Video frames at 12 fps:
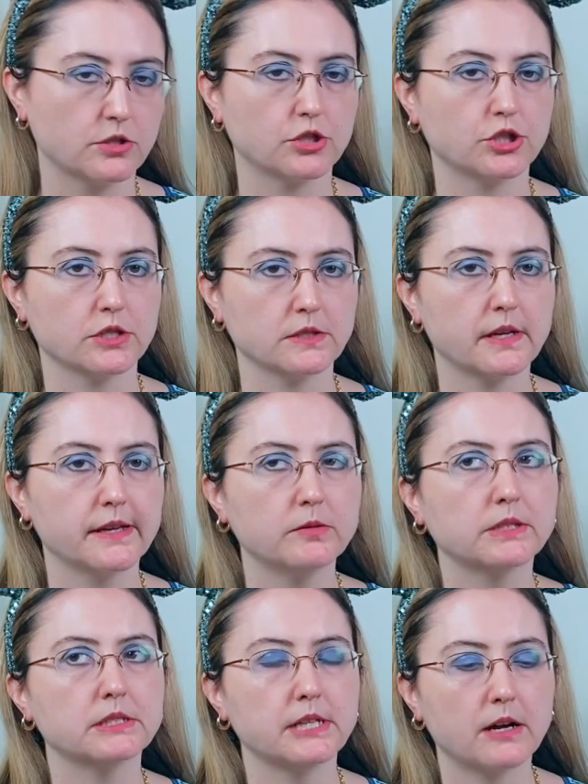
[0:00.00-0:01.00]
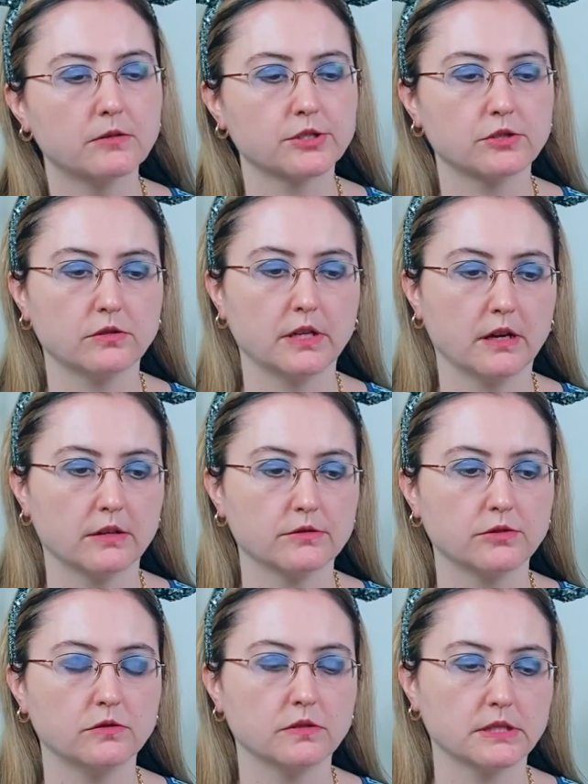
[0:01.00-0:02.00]
just like with the Tower
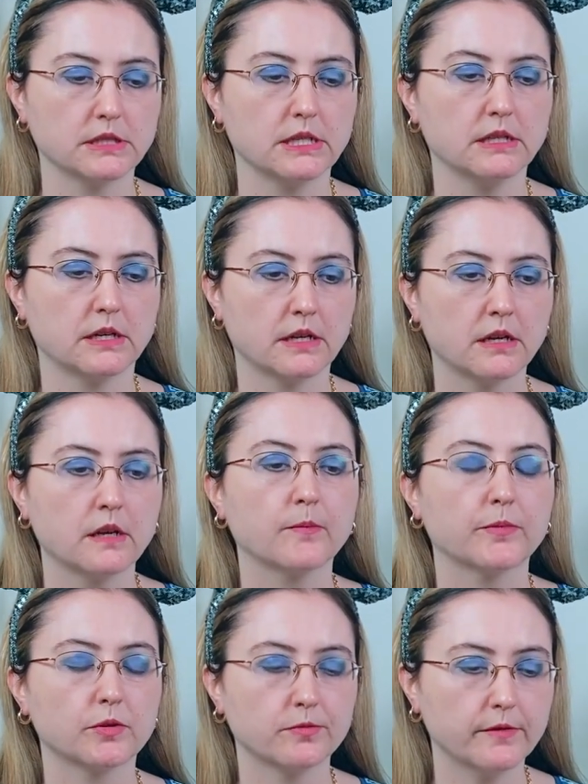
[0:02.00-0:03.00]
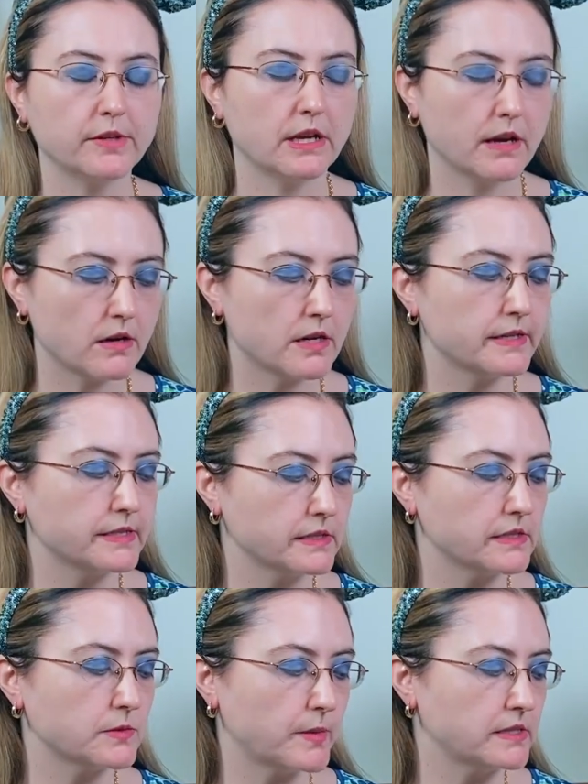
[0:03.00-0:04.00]
Studios, you can see that the Riviera is
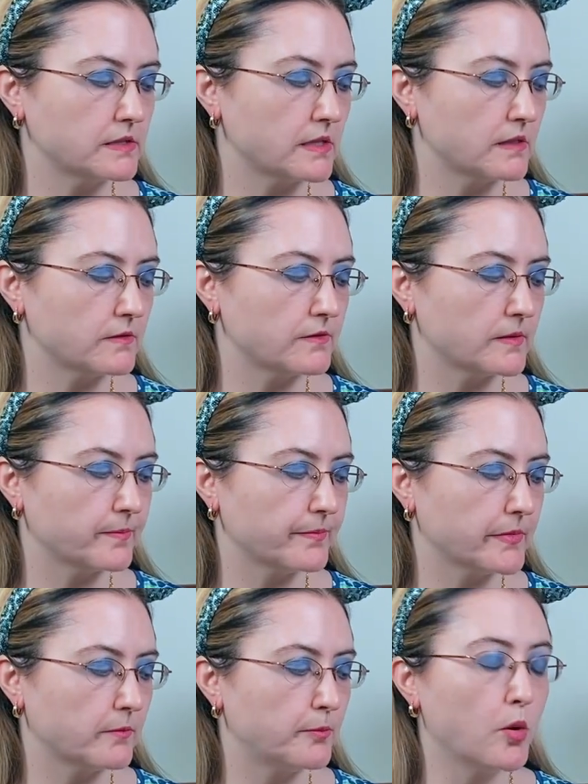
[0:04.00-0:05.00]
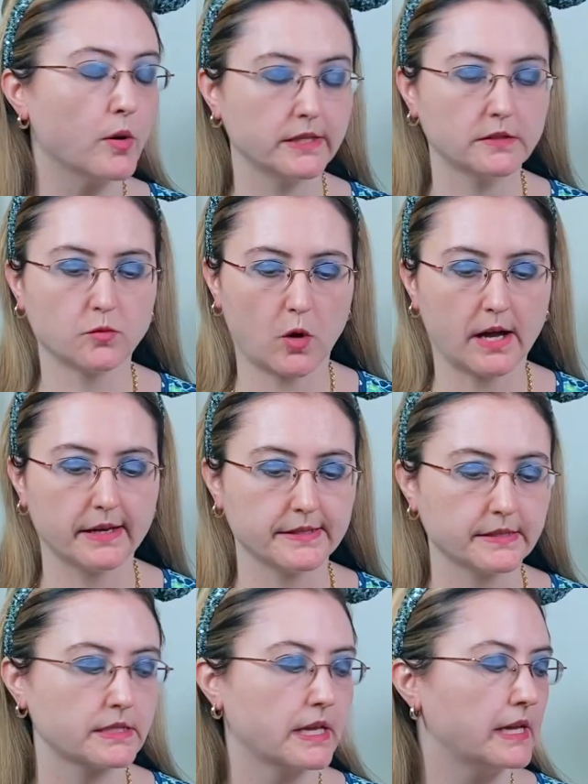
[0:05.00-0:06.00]
expensive points
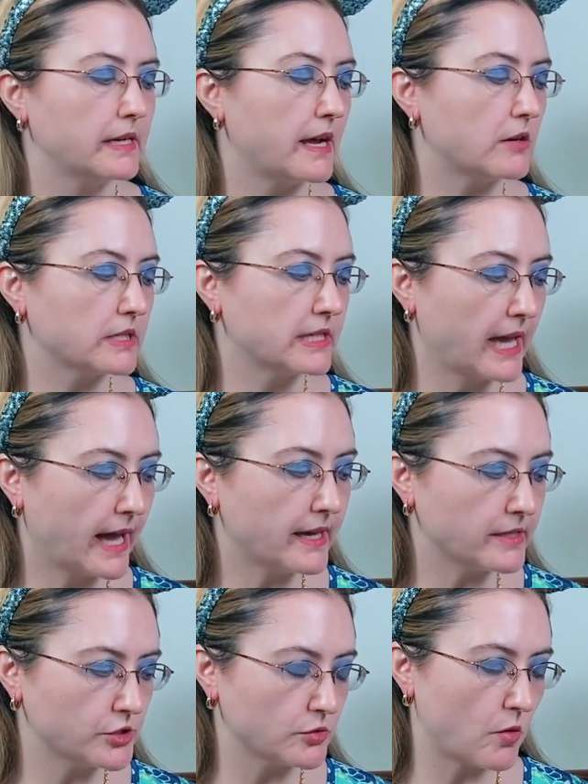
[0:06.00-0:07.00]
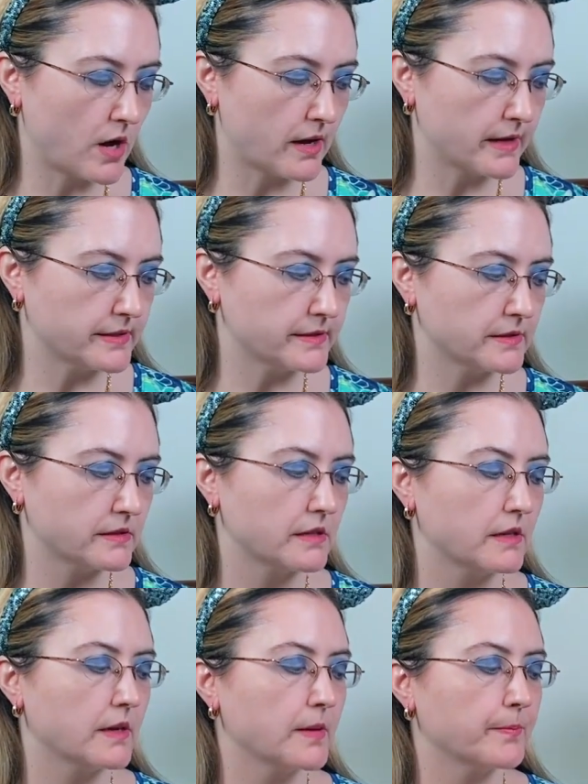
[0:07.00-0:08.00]
wise. Now, cash wise,
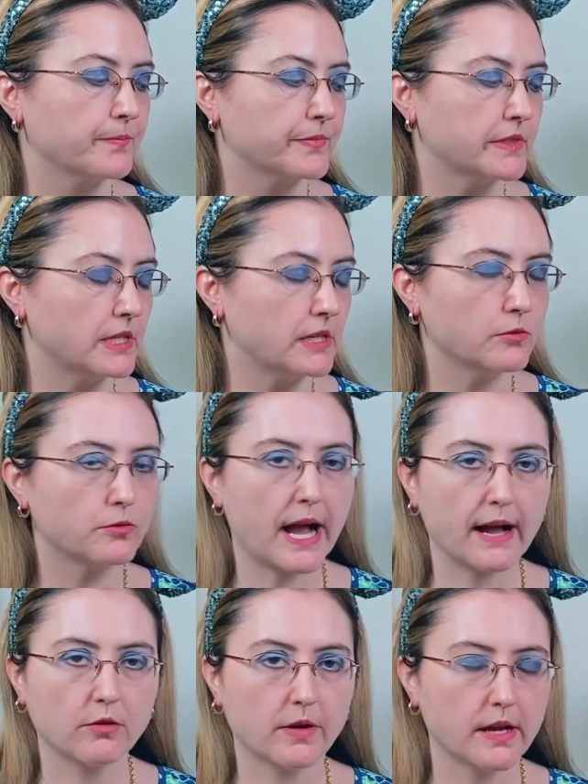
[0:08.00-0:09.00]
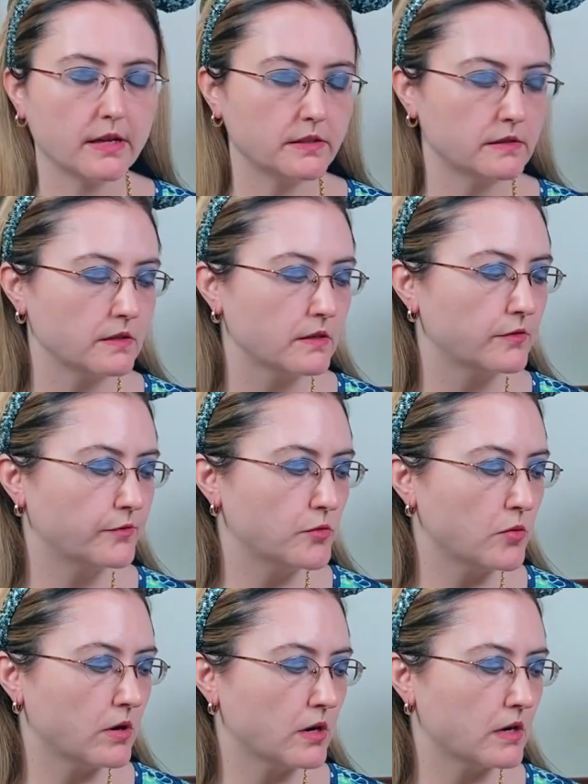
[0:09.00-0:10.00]
the rack rate
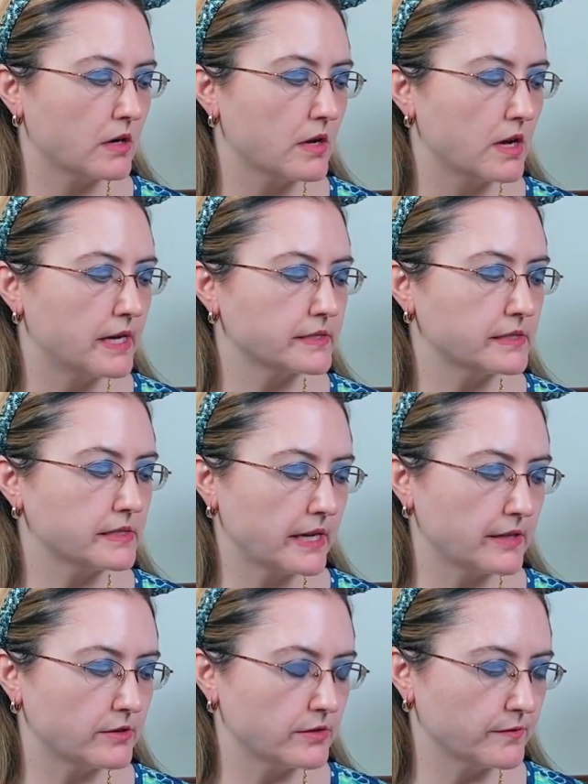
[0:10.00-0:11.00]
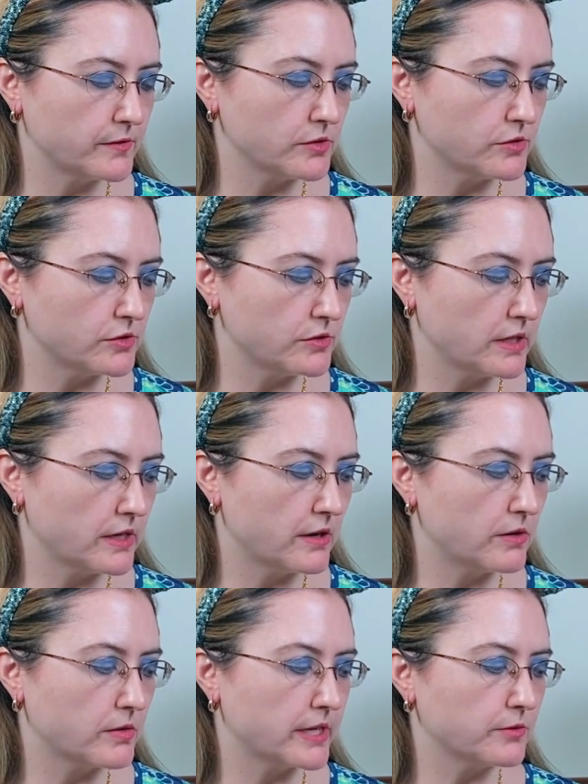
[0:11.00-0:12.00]
for a standard view
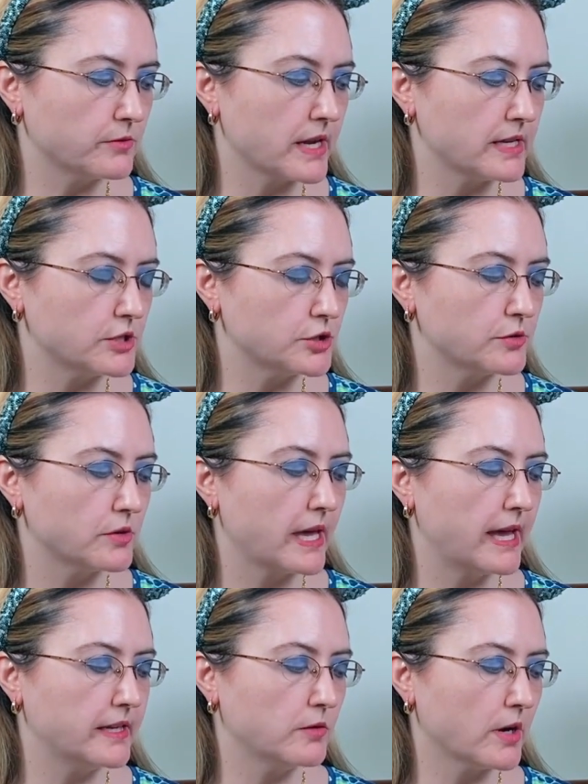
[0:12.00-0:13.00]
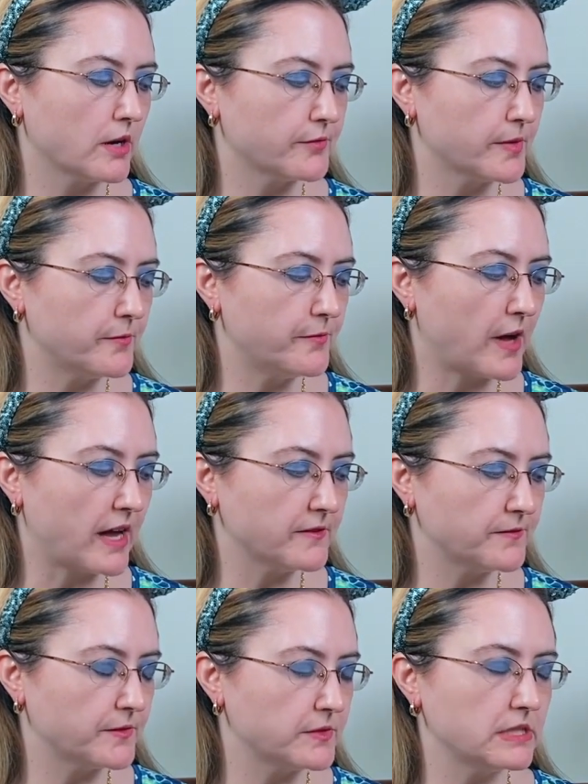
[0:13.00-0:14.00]
studio can range anywhere from
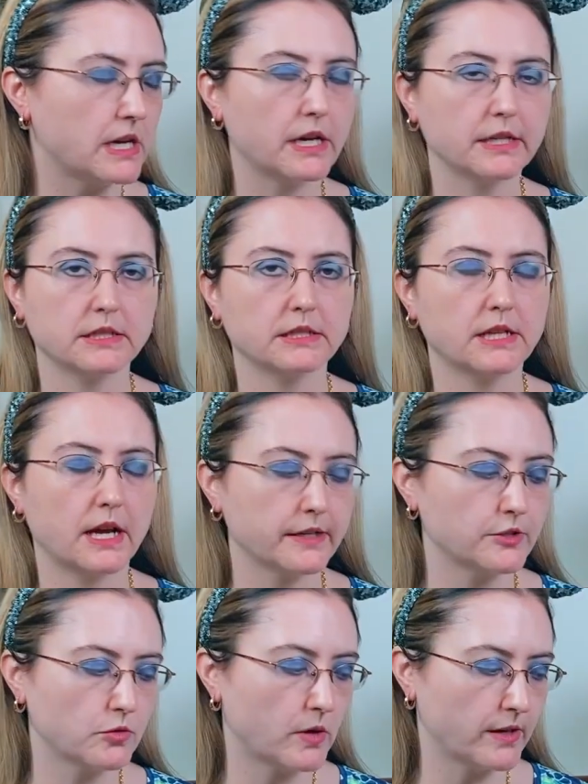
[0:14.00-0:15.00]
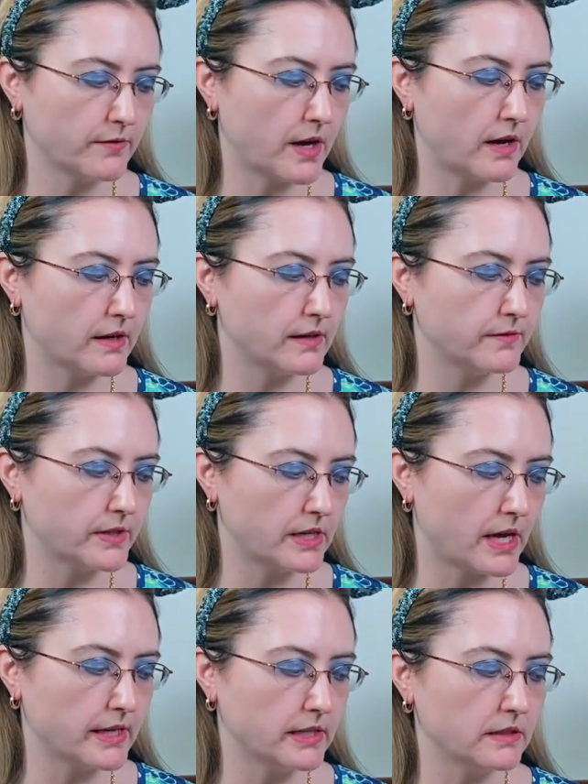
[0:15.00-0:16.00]
$559 to $925 a
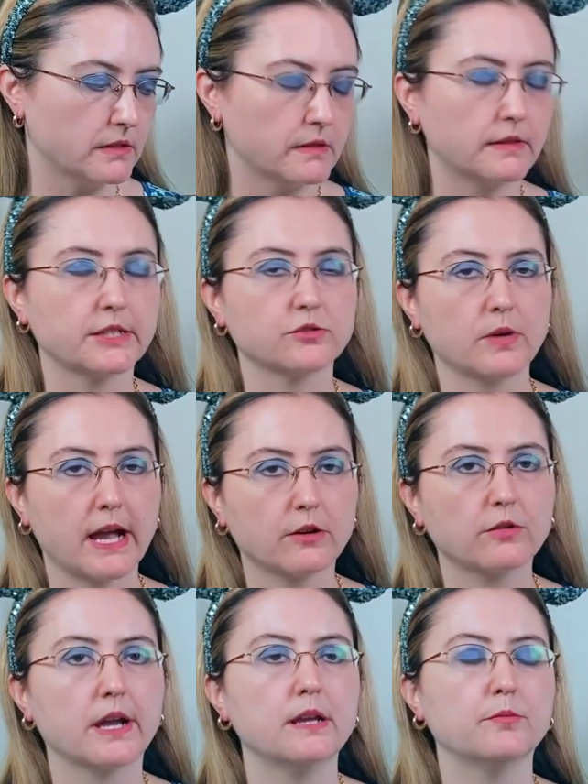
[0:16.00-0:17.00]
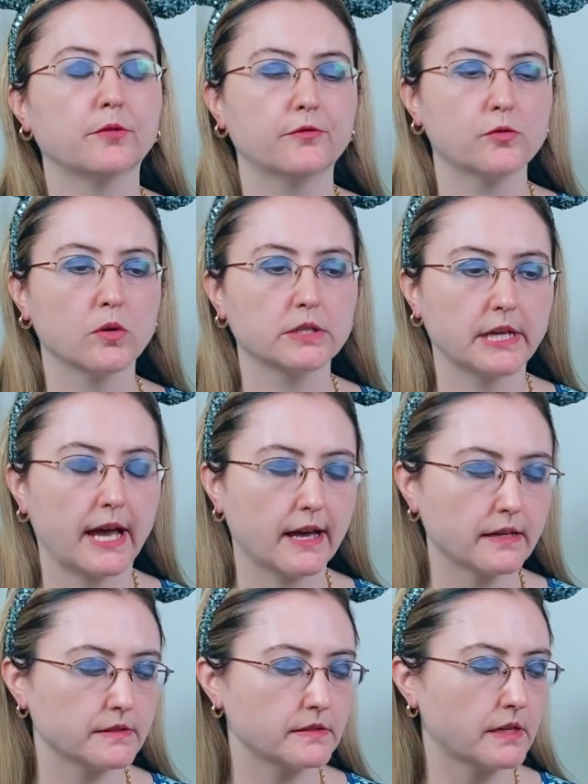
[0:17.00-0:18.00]
night. And that's rack rate before
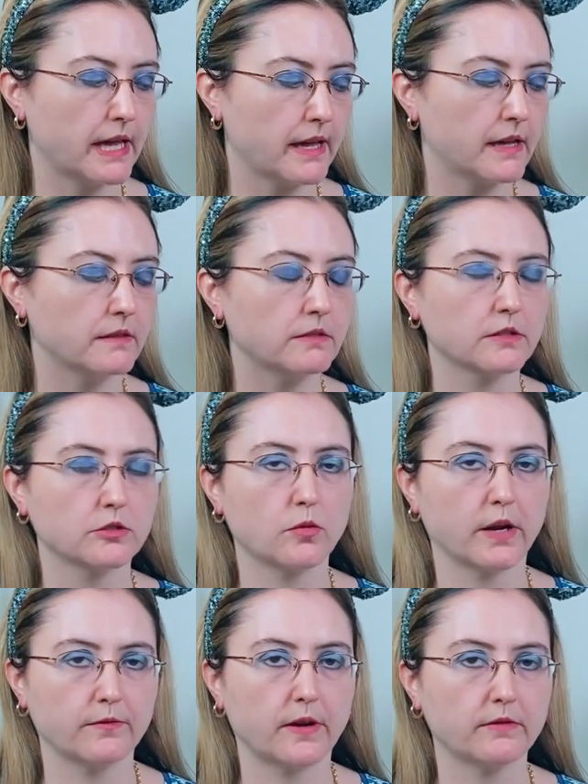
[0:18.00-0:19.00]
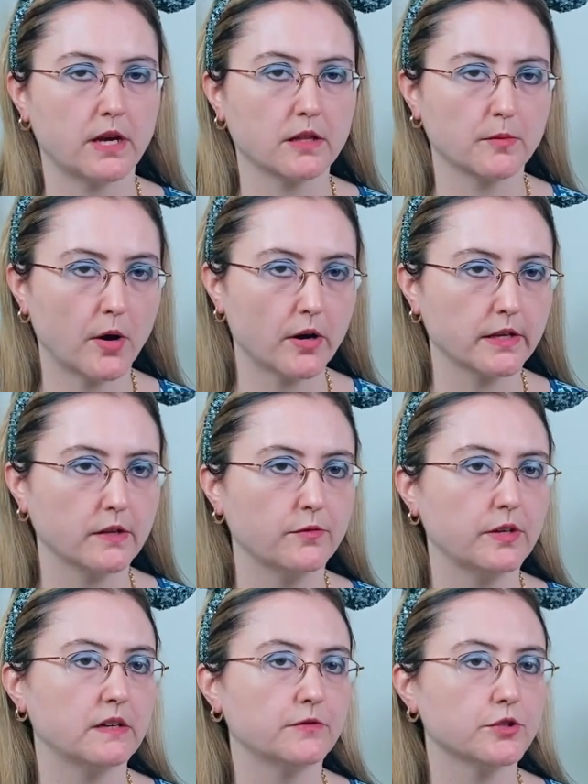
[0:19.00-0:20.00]
tax and the $25 parking
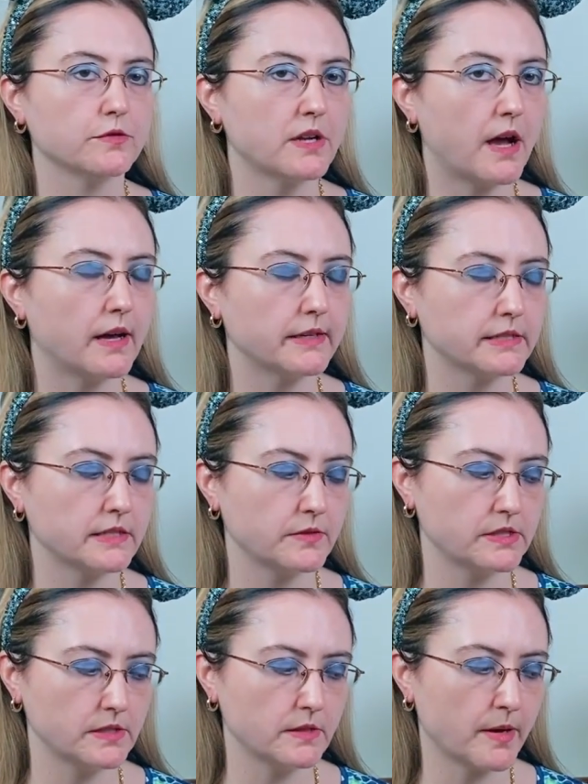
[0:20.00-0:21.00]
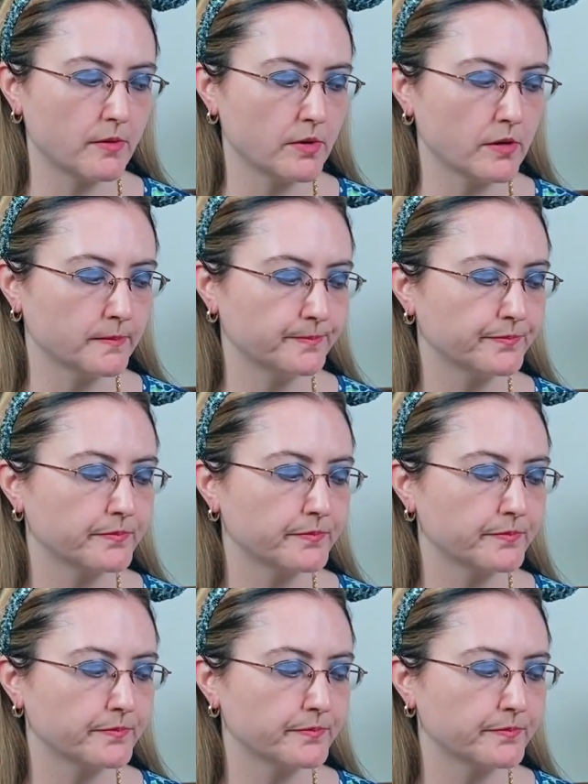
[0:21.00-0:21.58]
fee if you're not a DVC member.